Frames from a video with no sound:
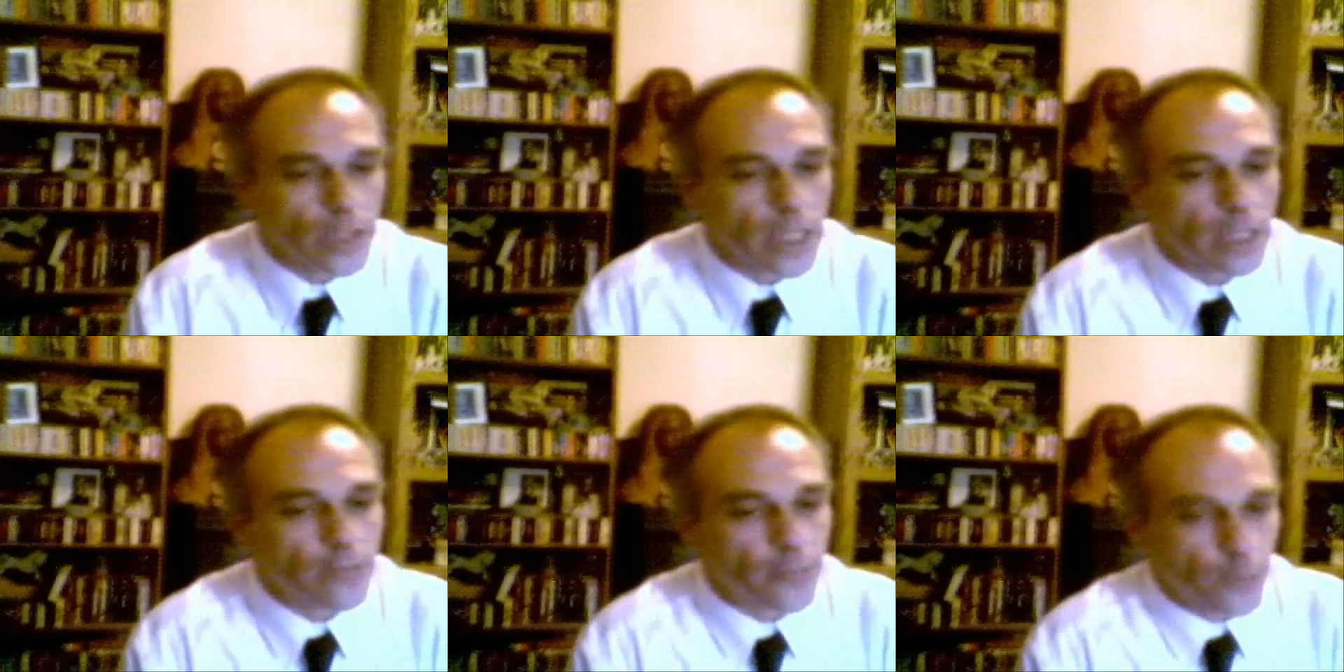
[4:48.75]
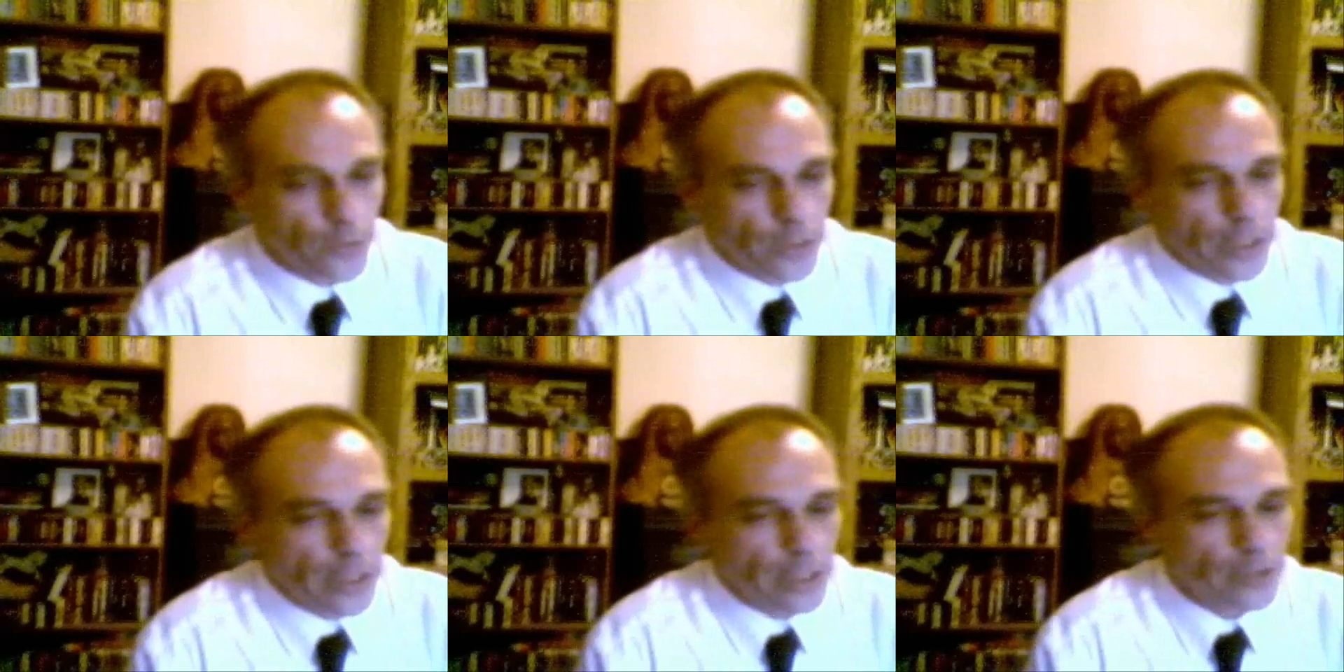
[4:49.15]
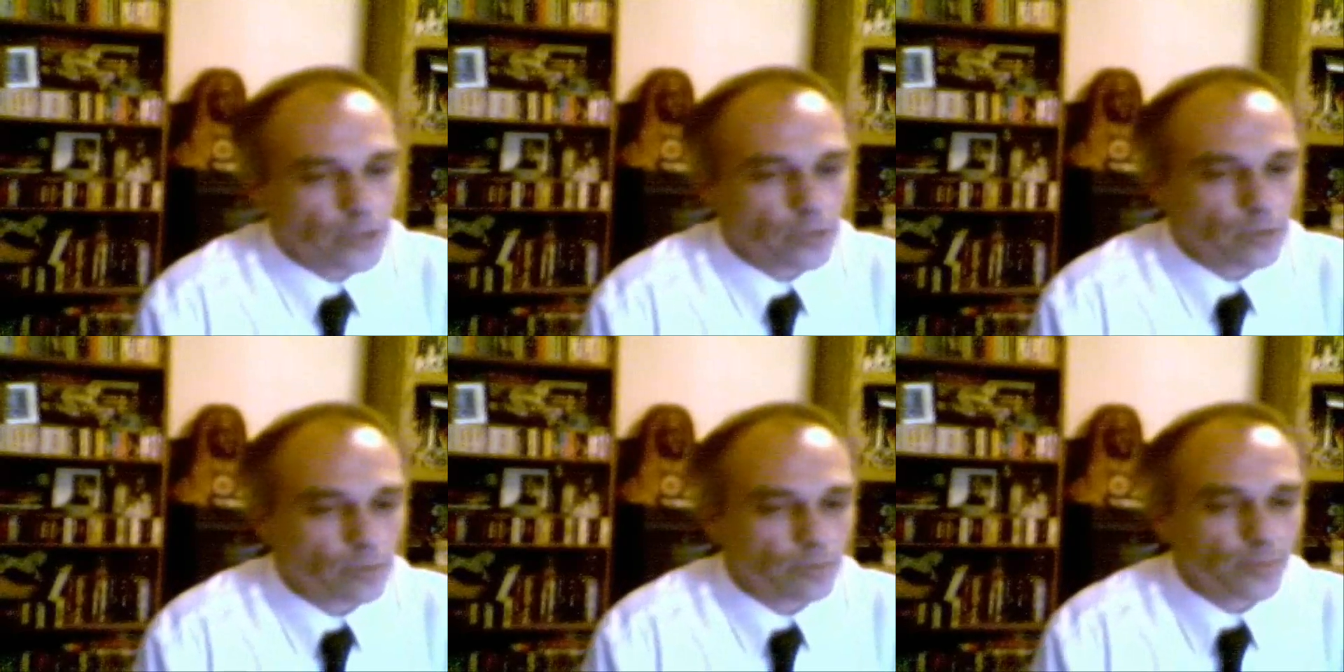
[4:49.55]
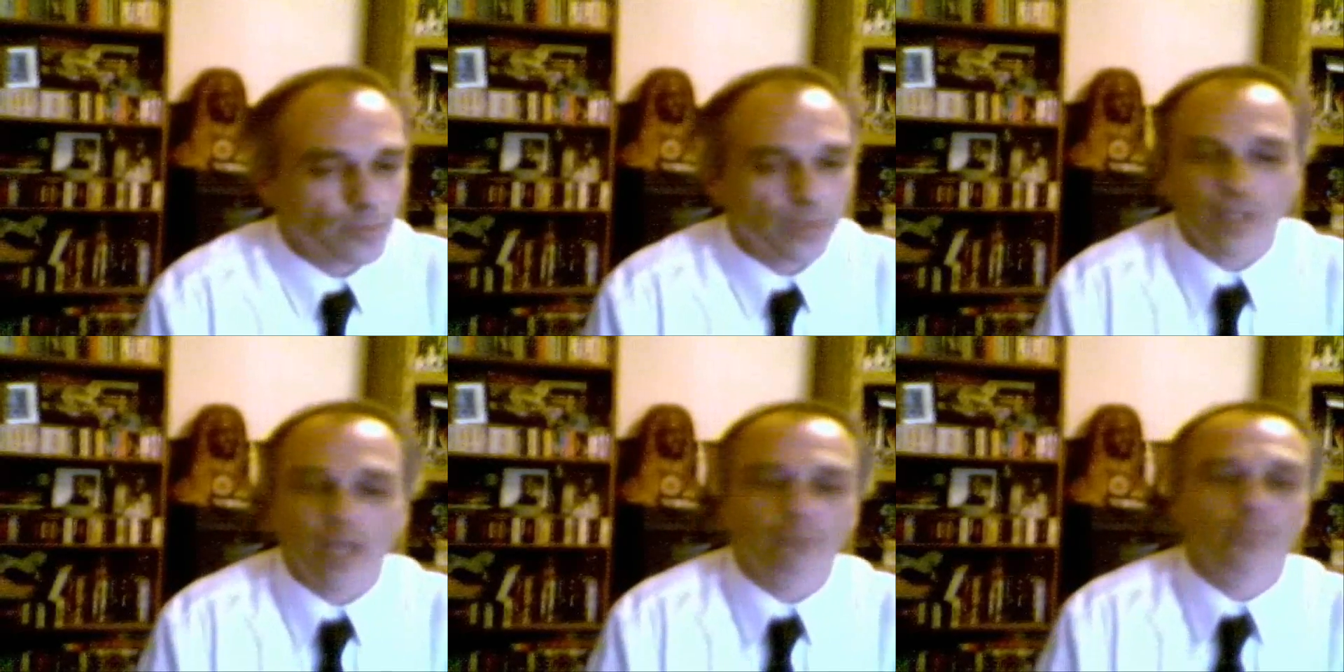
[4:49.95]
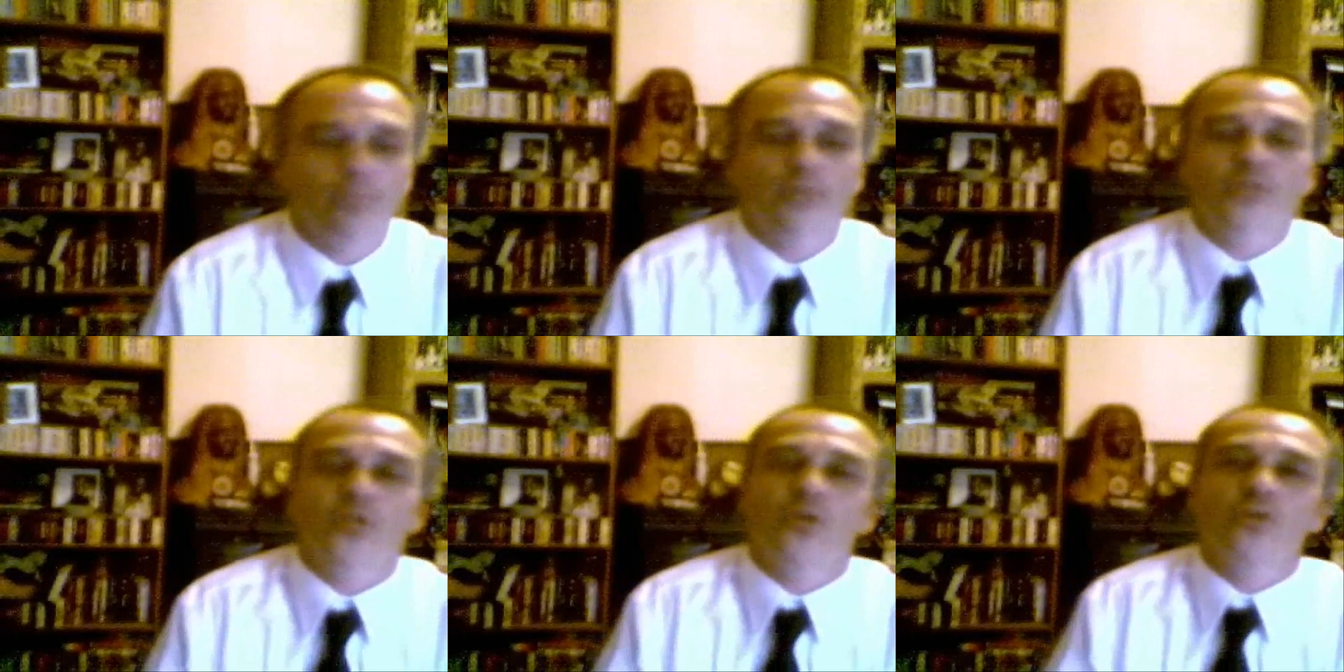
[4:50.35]
need for this, but I've
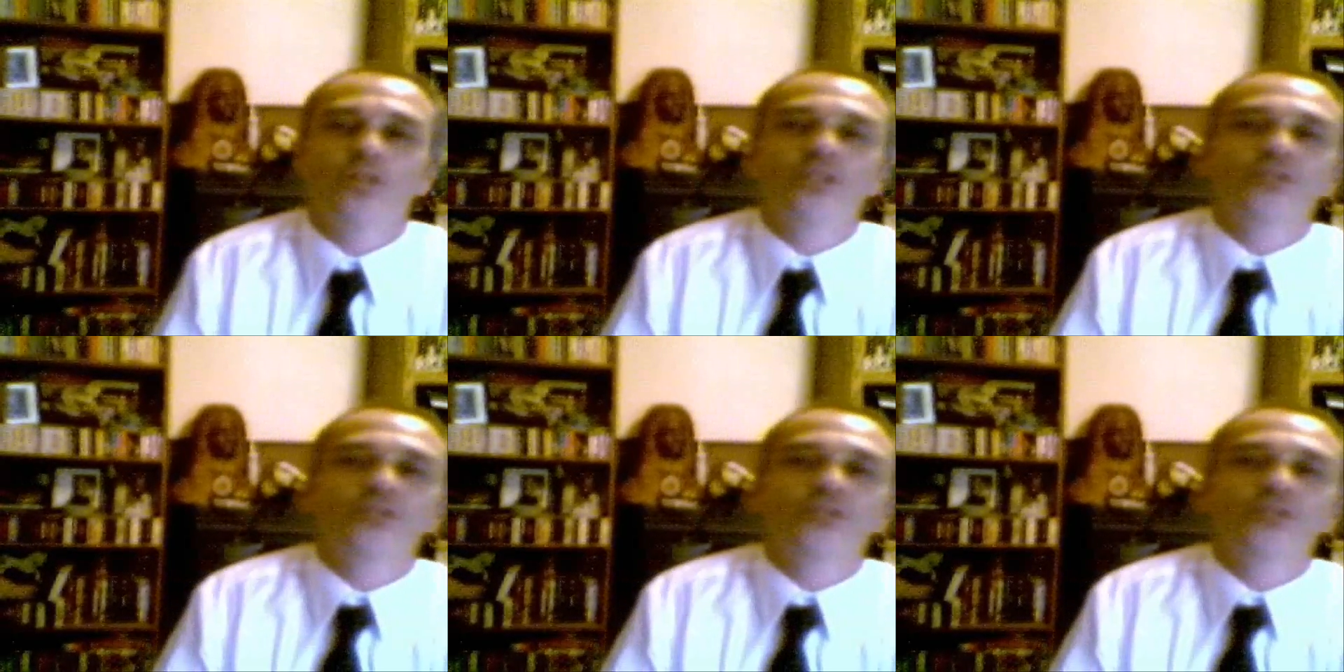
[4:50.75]
been told